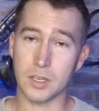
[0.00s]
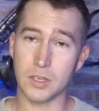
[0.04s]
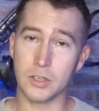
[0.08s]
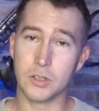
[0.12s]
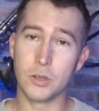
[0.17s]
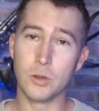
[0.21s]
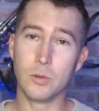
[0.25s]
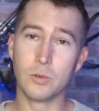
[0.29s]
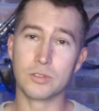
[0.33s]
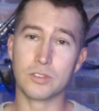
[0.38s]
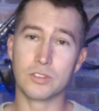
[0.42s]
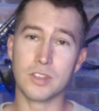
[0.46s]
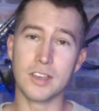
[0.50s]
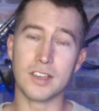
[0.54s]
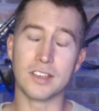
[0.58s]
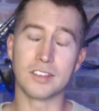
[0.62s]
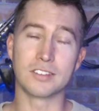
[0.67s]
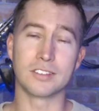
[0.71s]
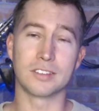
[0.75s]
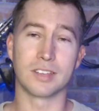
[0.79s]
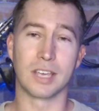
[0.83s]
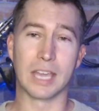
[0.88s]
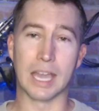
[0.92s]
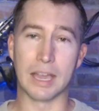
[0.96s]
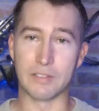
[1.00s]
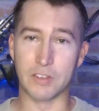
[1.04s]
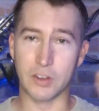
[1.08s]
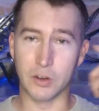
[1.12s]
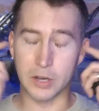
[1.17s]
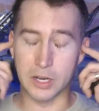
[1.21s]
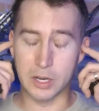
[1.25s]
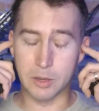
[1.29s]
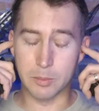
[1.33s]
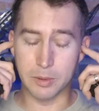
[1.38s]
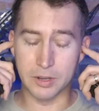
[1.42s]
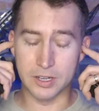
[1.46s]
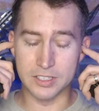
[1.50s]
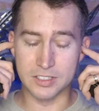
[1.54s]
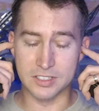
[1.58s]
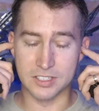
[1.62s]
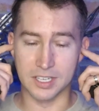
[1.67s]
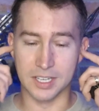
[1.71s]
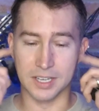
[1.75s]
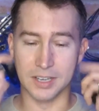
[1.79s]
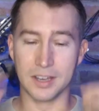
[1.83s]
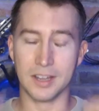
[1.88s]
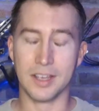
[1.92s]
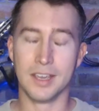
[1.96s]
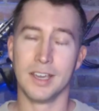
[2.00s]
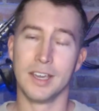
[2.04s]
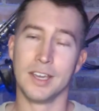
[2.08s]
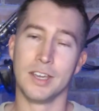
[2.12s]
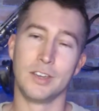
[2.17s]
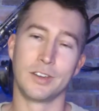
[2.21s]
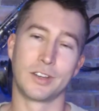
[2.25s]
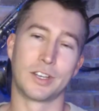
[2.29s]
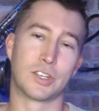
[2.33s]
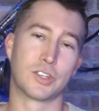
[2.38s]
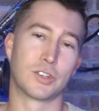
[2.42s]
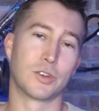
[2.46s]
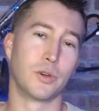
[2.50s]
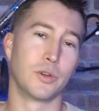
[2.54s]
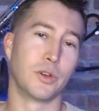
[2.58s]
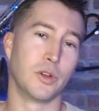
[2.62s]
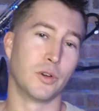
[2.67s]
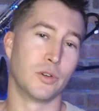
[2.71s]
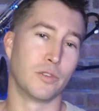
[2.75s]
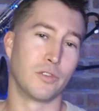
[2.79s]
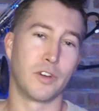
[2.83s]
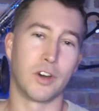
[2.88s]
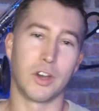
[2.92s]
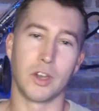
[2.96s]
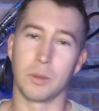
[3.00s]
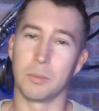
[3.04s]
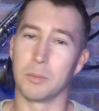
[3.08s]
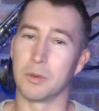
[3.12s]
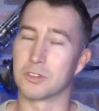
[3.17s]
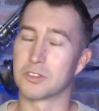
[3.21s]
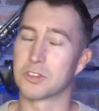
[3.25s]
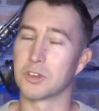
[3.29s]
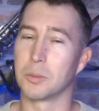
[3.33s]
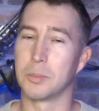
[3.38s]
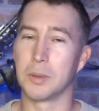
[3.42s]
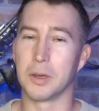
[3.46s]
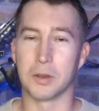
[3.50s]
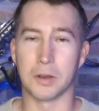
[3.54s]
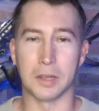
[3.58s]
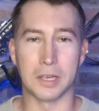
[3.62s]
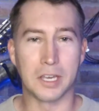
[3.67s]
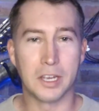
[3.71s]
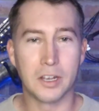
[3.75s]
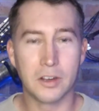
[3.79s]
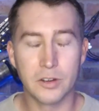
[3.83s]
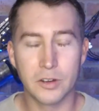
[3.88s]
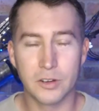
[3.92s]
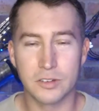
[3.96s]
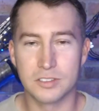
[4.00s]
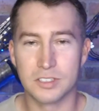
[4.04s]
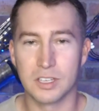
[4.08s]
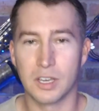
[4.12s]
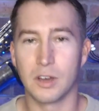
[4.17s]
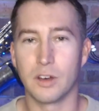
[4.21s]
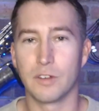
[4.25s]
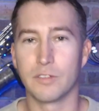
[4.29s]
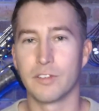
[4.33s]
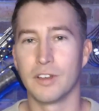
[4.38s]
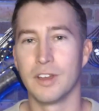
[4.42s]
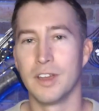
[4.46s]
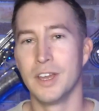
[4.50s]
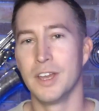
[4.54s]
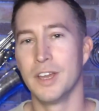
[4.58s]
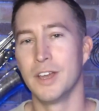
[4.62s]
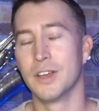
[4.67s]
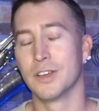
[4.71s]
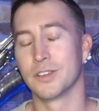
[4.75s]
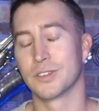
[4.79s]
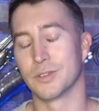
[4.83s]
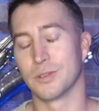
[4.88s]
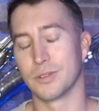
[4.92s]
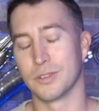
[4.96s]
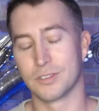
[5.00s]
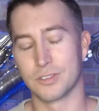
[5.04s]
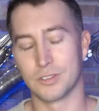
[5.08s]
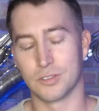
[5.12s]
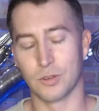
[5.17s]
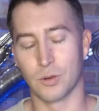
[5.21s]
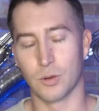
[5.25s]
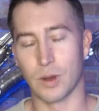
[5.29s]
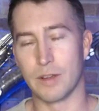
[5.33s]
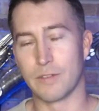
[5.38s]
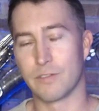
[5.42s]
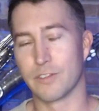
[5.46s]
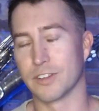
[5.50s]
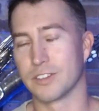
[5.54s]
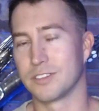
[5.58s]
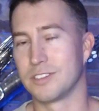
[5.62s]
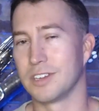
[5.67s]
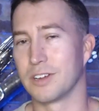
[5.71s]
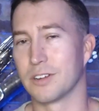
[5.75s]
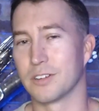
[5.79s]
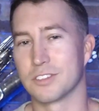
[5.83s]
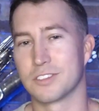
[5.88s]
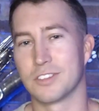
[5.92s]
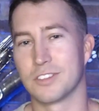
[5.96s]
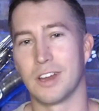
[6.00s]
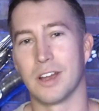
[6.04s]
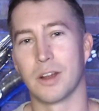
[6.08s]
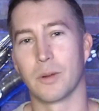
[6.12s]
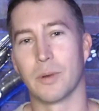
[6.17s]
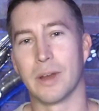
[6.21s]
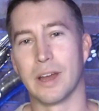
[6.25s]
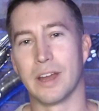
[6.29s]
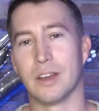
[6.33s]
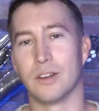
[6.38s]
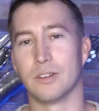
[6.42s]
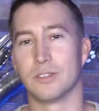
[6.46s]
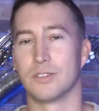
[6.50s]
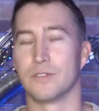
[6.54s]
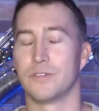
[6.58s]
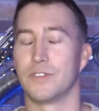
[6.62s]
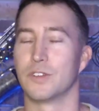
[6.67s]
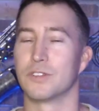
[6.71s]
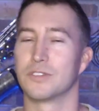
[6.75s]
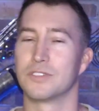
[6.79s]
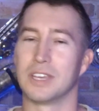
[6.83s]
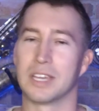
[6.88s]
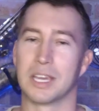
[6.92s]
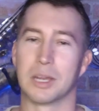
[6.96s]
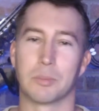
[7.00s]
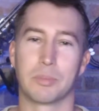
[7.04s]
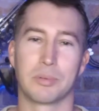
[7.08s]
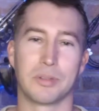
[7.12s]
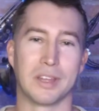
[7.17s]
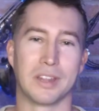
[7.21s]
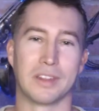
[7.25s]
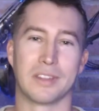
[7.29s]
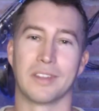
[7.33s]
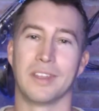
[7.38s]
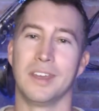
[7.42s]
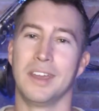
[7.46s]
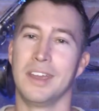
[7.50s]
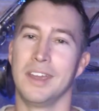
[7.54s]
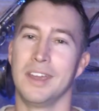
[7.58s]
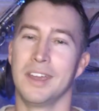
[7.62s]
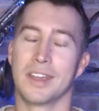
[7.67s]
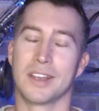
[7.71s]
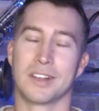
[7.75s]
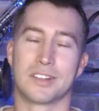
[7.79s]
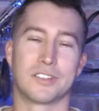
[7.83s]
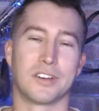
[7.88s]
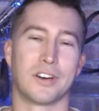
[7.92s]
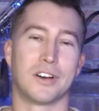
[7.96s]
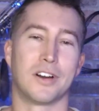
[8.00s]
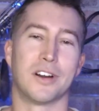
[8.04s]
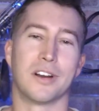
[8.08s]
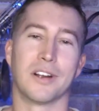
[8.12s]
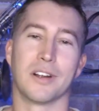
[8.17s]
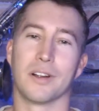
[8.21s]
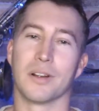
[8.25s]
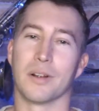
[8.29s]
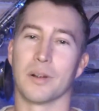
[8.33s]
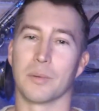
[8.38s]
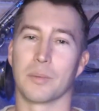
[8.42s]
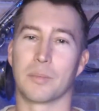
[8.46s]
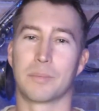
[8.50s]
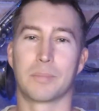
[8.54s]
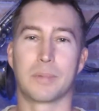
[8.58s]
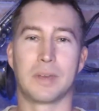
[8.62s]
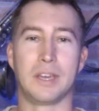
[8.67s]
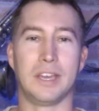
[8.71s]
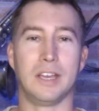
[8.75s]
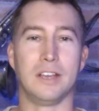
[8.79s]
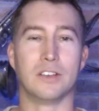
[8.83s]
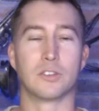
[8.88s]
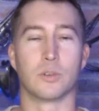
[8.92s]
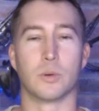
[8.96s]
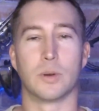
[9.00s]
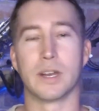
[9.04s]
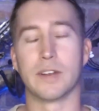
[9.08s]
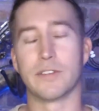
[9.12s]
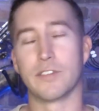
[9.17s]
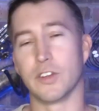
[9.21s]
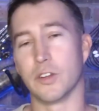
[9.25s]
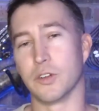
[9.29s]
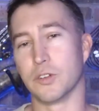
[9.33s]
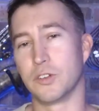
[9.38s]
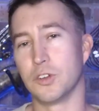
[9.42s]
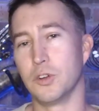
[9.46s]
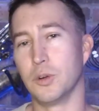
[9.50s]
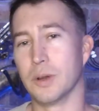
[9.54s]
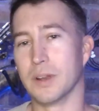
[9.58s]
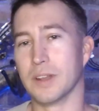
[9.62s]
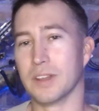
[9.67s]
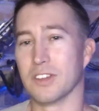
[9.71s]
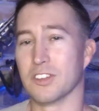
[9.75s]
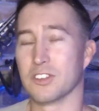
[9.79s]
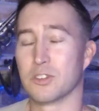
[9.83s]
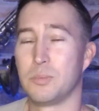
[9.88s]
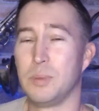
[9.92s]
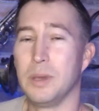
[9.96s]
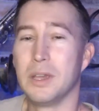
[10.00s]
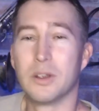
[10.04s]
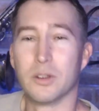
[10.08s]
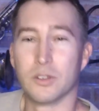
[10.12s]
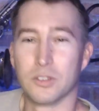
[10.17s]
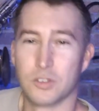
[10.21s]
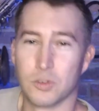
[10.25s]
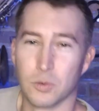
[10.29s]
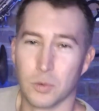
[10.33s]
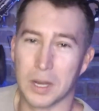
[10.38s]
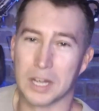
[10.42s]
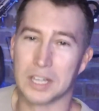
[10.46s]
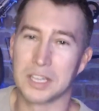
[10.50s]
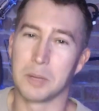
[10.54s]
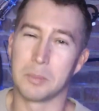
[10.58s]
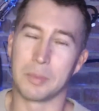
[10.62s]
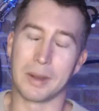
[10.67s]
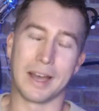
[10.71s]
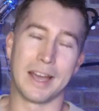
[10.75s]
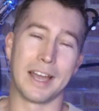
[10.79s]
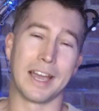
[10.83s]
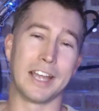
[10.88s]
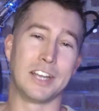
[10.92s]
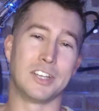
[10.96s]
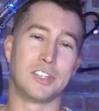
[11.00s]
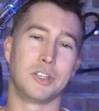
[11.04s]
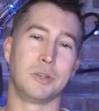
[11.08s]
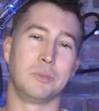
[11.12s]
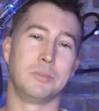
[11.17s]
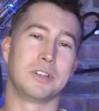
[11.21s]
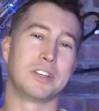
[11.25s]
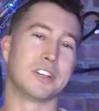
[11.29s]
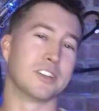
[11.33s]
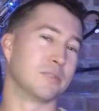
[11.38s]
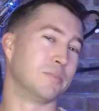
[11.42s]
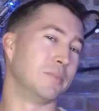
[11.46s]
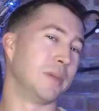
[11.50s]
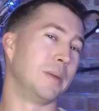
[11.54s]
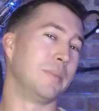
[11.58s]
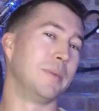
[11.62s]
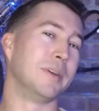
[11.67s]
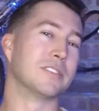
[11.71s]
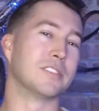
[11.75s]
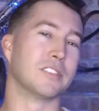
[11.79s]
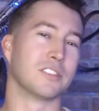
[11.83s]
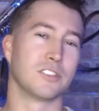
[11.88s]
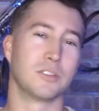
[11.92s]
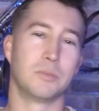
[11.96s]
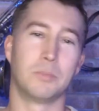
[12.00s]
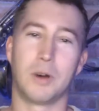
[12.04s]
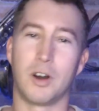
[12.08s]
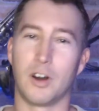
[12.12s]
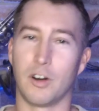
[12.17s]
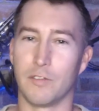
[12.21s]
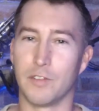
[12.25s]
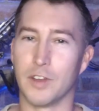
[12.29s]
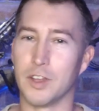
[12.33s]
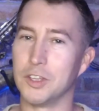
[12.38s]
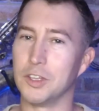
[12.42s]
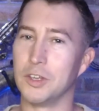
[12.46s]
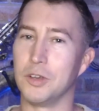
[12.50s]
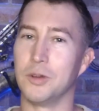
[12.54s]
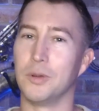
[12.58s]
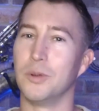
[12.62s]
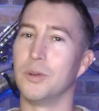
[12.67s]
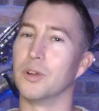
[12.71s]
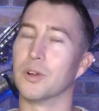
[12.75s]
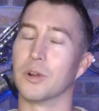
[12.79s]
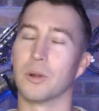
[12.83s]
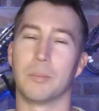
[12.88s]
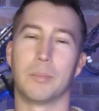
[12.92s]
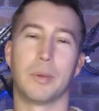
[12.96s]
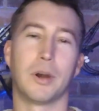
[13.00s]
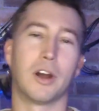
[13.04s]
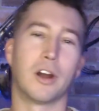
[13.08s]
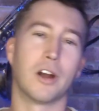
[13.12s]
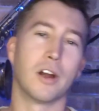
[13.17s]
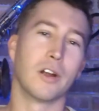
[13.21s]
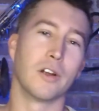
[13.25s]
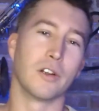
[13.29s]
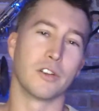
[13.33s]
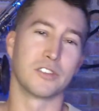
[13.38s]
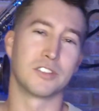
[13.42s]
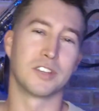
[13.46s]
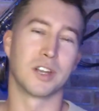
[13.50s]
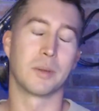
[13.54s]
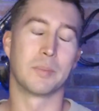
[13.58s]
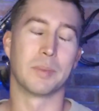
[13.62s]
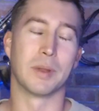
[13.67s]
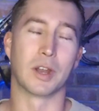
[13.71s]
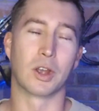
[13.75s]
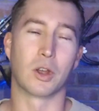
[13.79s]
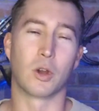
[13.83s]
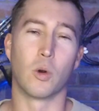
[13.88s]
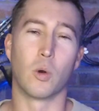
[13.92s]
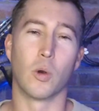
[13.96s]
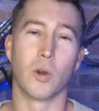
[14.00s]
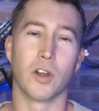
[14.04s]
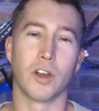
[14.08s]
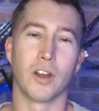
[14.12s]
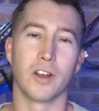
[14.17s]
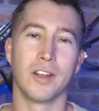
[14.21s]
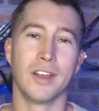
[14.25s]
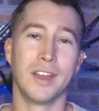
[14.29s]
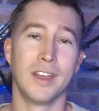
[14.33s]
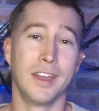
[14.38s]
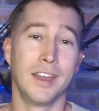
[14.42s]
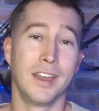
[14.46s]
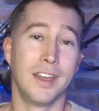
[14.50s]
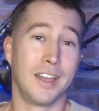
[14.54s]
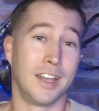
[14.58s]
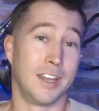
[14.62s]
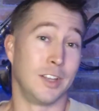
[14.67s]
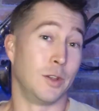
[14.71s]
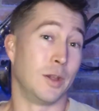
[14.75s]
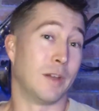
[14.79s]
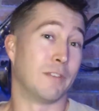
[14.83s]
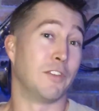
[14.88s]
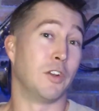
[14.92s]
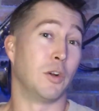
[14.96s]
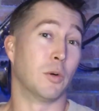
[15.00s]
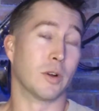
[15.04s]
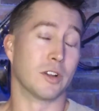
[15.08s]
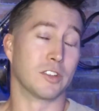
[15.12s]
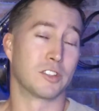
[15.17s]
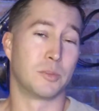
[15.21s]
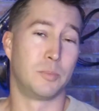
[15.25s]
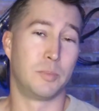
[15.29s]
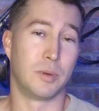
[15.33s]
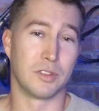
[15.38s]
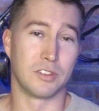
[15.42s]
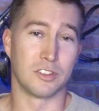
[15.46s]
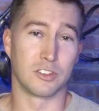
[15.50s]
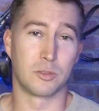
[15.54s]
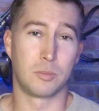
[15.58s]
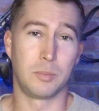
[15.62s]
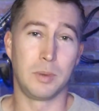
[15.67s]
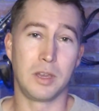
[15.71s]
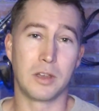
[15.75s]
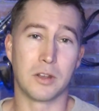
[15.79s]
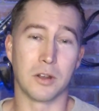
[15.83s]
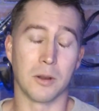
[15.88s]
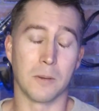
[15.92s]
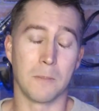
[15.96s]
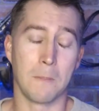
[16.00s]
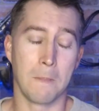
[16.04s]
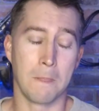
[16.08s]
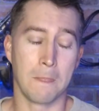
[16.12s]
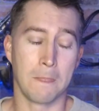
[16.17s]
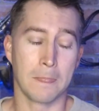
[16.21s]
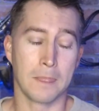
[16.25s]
use this, have your earbuds in, control your own volume. You'll still be able to hear yourself. So this is great for singer-songwriters if you're singing and playing guitar or keys or whatever you're doing and the speaker's directly behind you because maybe it's a small venue, you're a bar or set up in a corner and you have nowhere else to put the speaker.